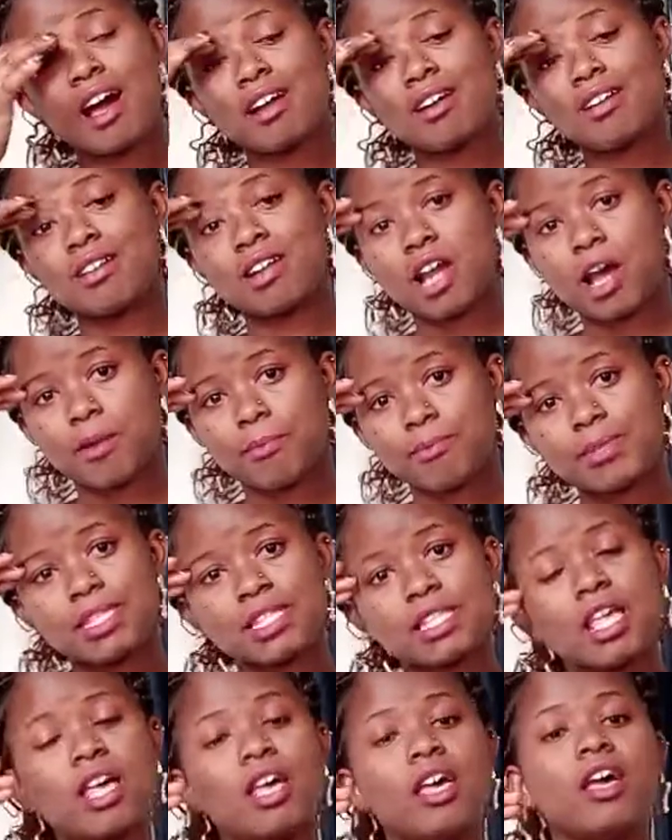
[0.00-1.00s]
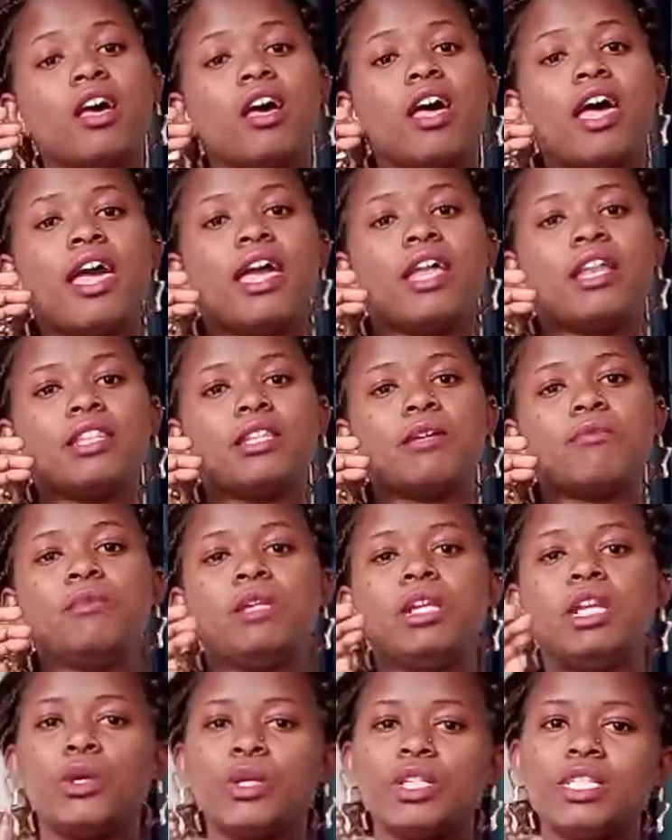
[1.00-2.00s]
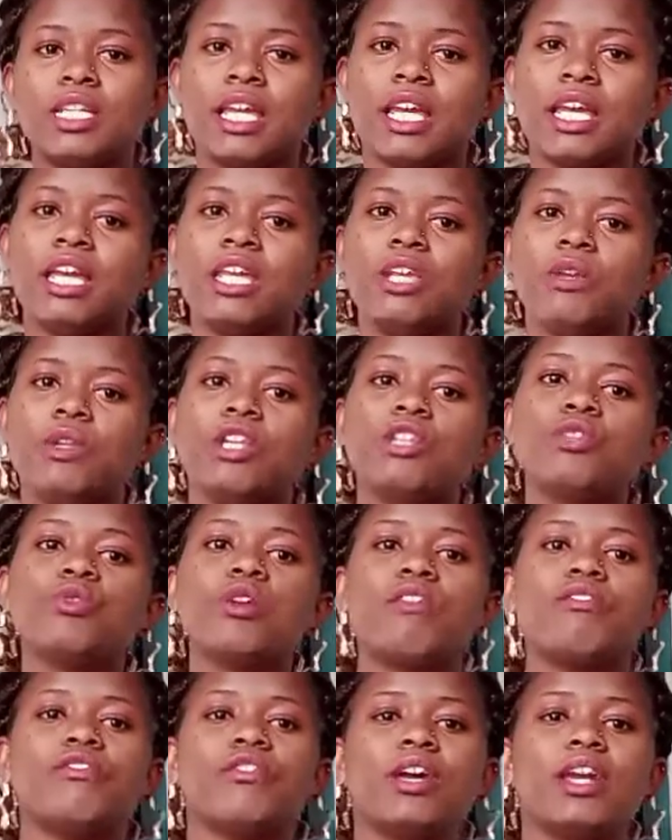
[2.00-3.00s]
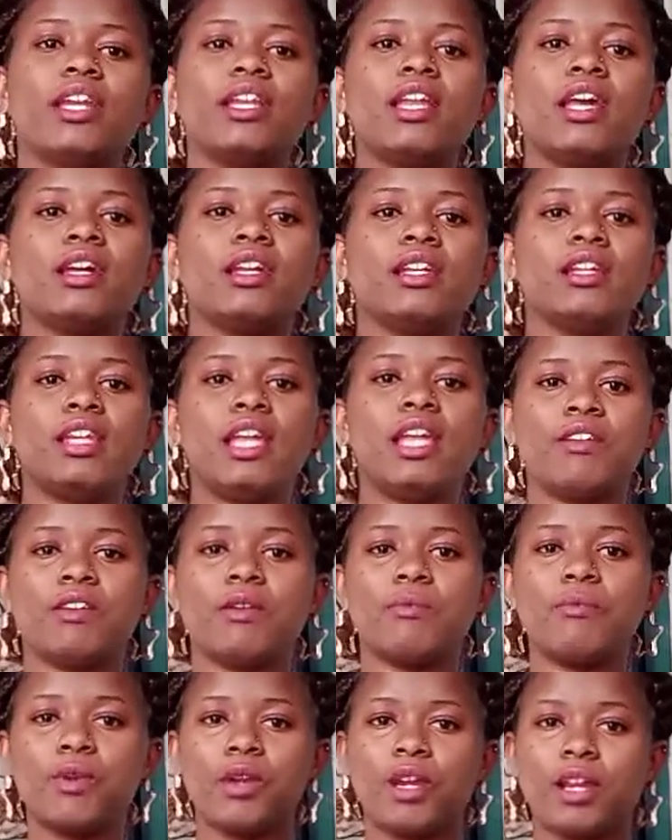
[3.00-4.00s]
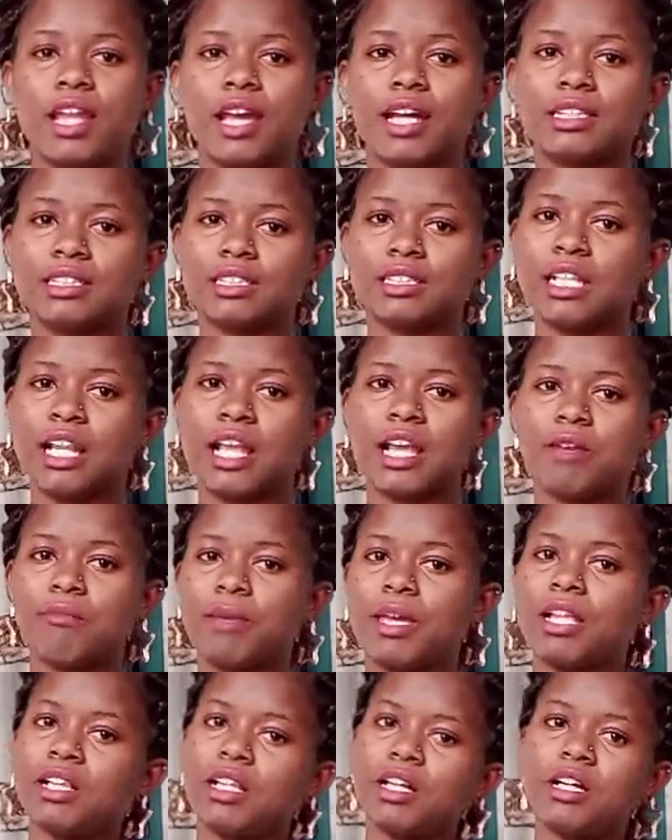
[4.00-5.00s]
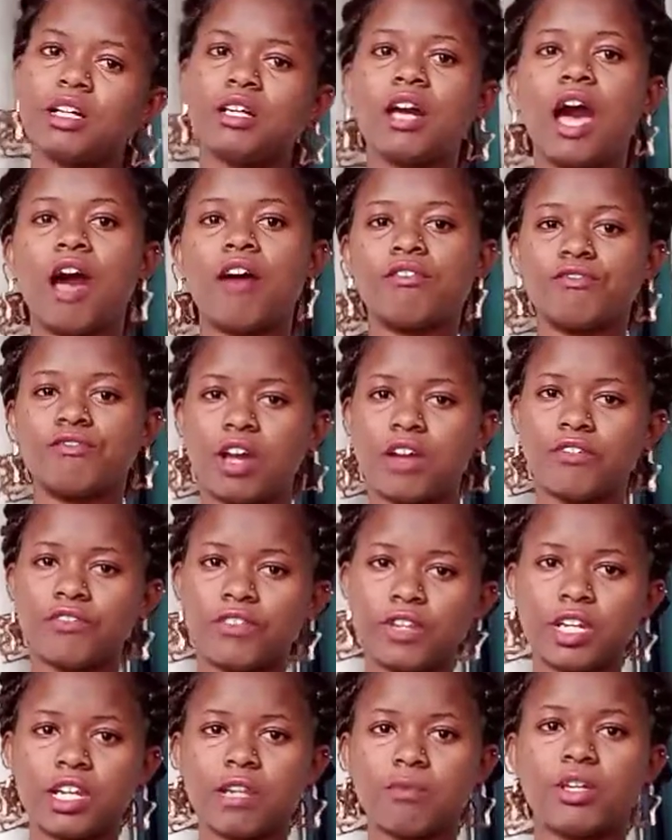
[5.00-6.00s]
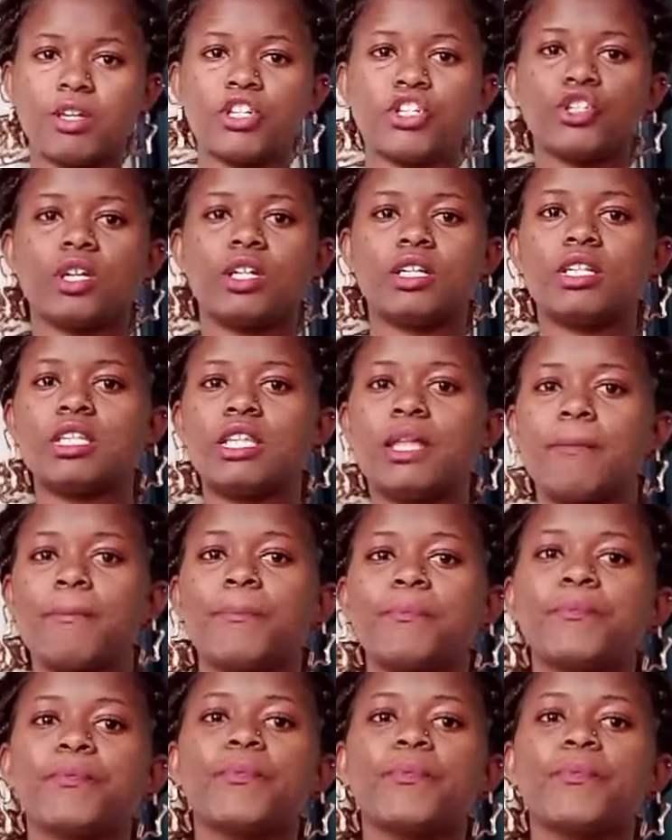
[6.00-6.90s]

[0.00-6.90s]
cramps and the bloating, you need to avoid dairy products like milk. I've already mentioned them.